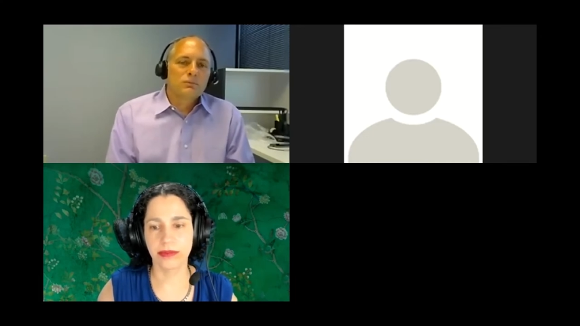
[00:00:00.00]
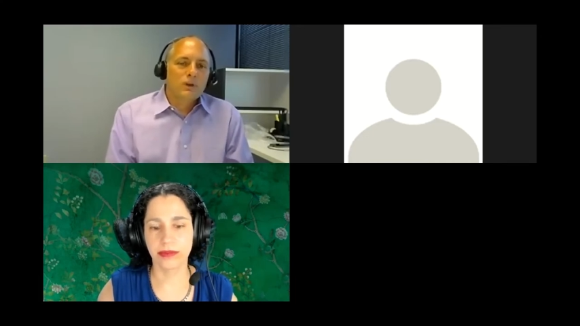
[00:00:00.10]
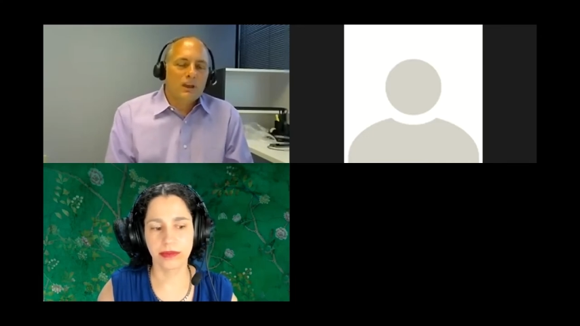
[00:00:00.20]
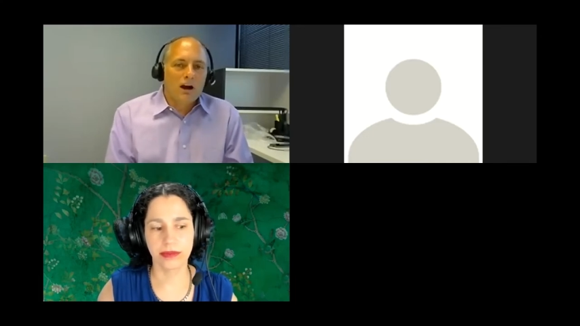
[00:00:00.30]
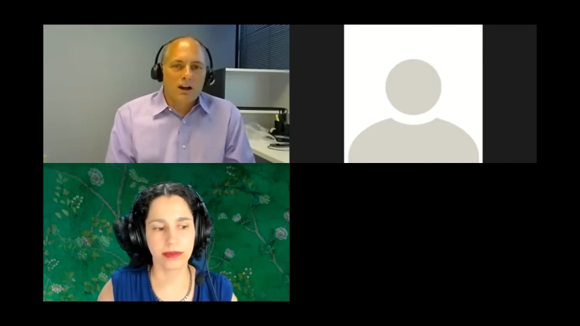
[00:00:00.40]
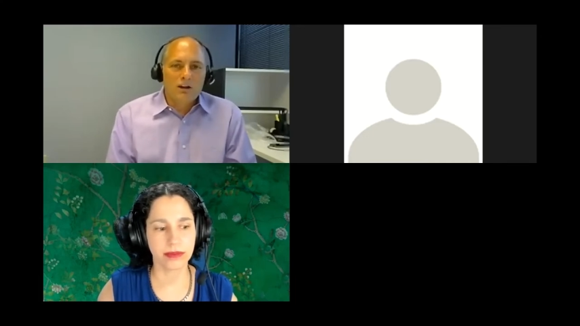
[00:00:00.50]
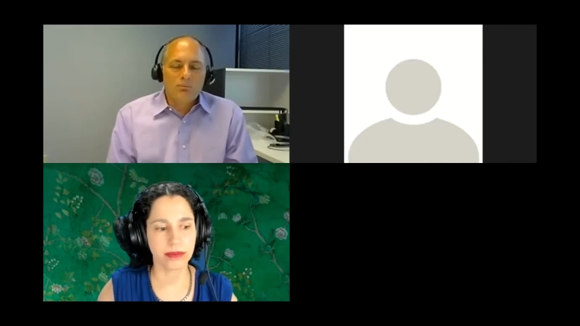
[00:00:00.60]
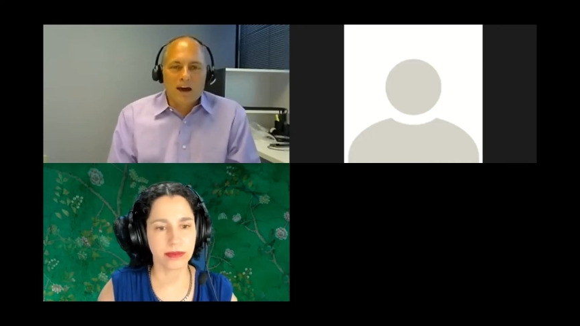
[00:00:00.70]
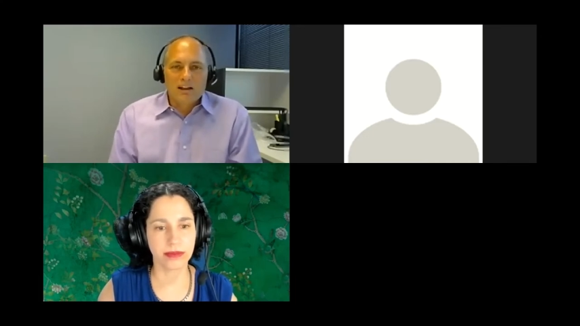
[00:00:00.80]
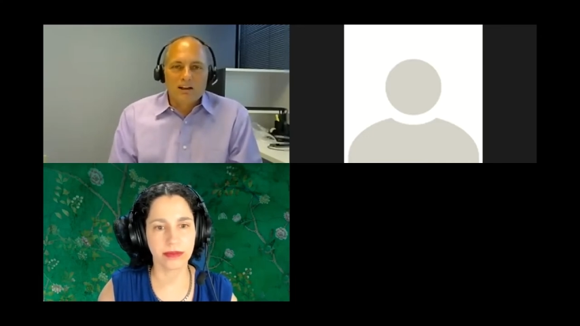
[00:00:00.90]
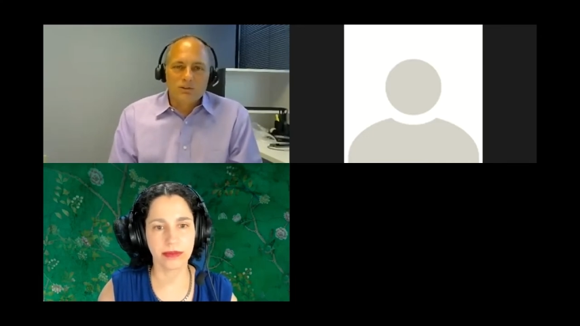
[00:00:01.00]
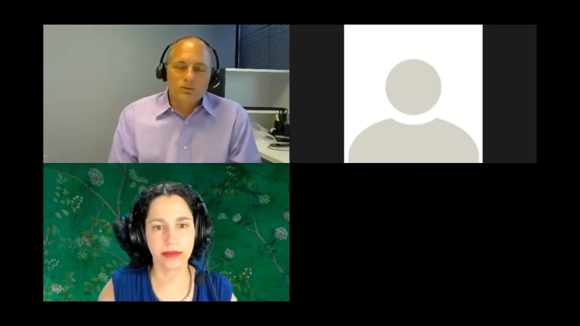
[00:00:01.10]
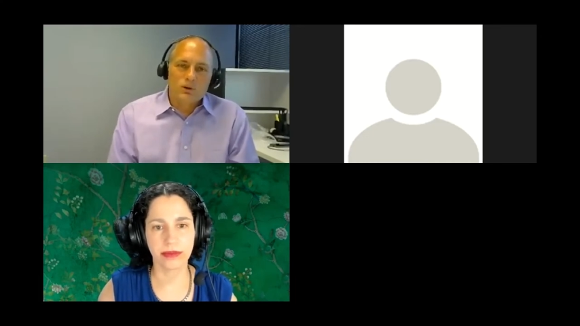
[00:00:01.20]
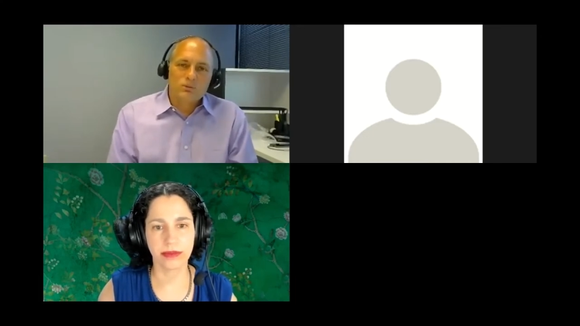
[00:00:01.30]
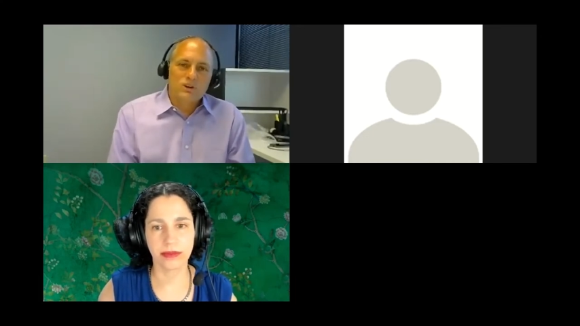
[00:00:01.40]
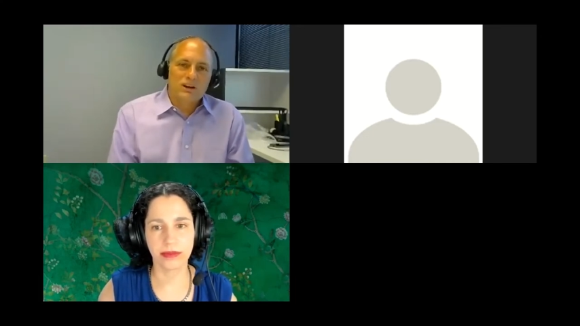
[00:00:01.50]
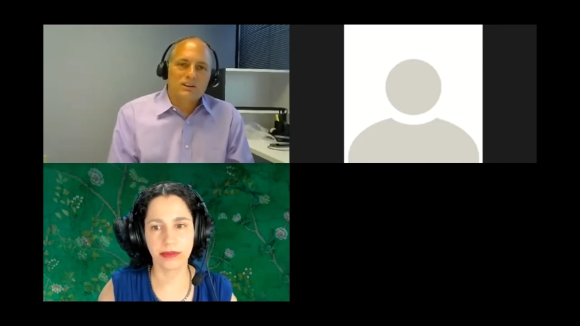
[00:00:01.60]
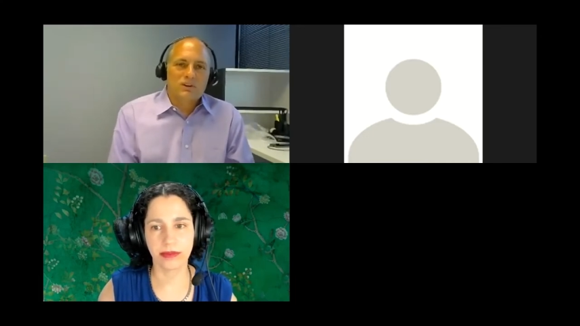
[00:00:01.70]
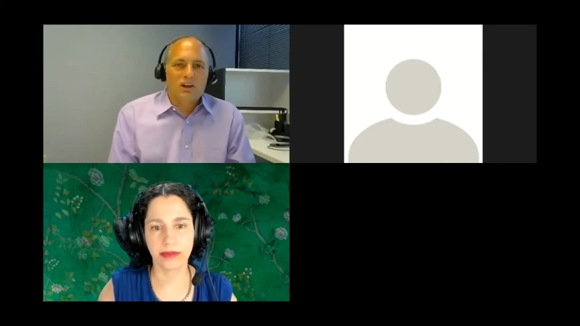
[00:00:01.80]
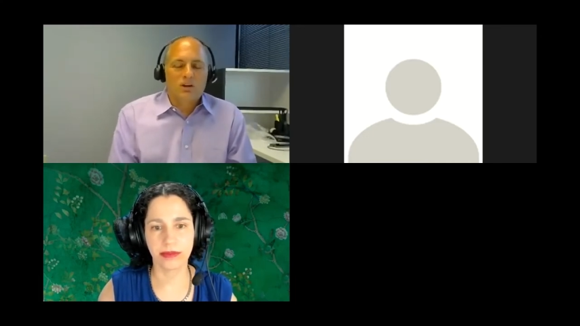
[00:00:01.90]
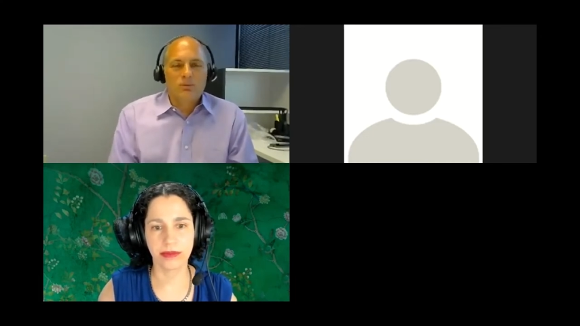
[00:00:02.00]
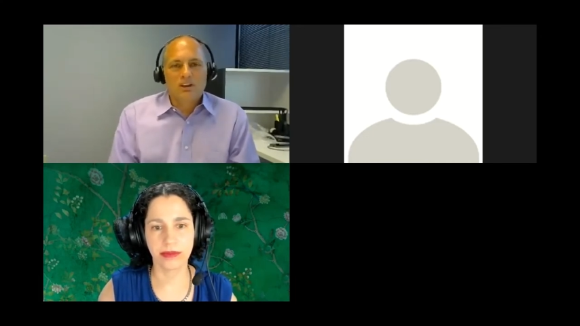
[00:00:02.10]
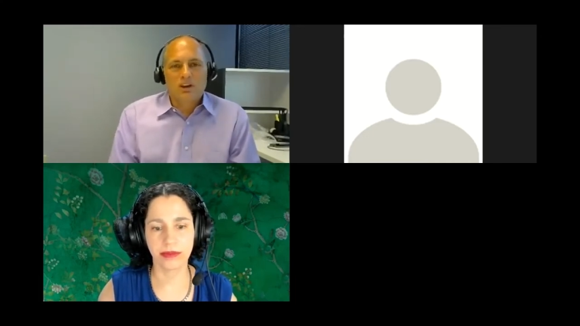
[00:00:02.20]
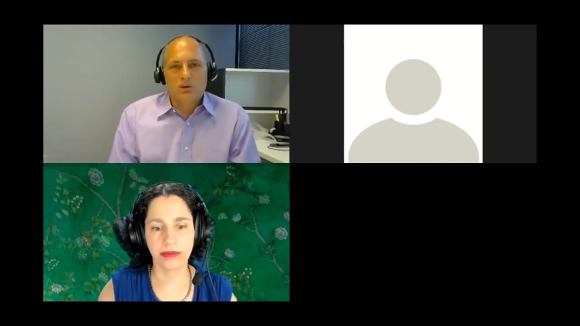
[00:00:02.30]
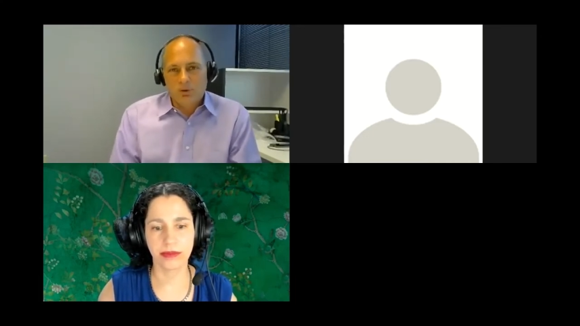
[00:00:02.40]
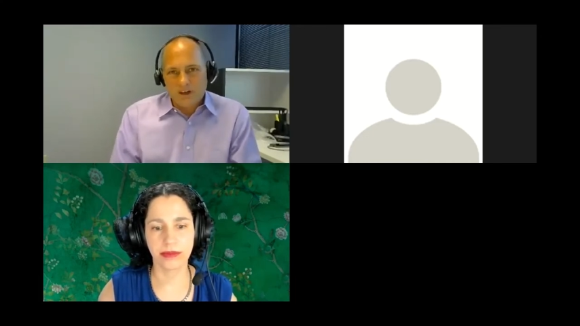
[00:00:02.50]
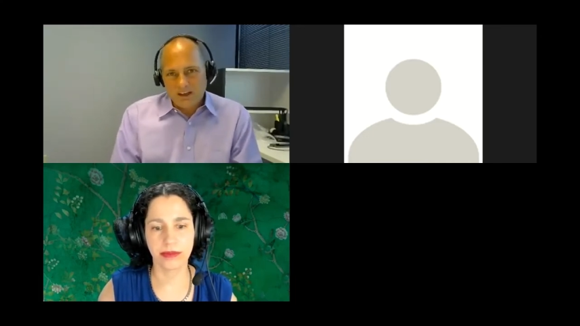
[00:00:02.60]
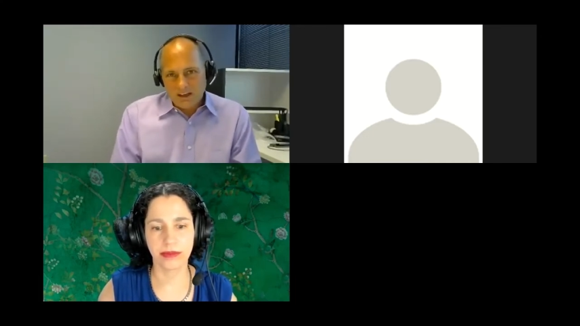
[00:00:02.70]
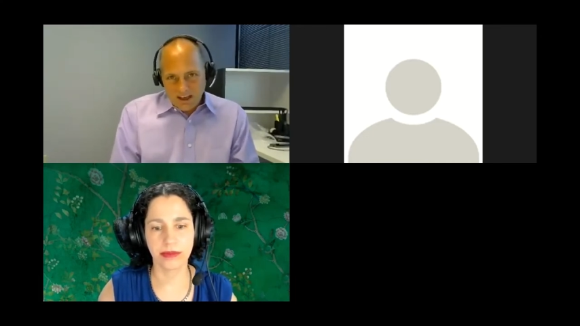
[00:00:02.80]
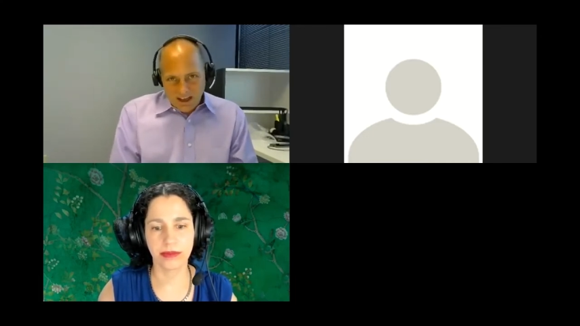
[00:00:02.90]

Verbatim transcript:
Speaker 1: We are a model-informed drug development company,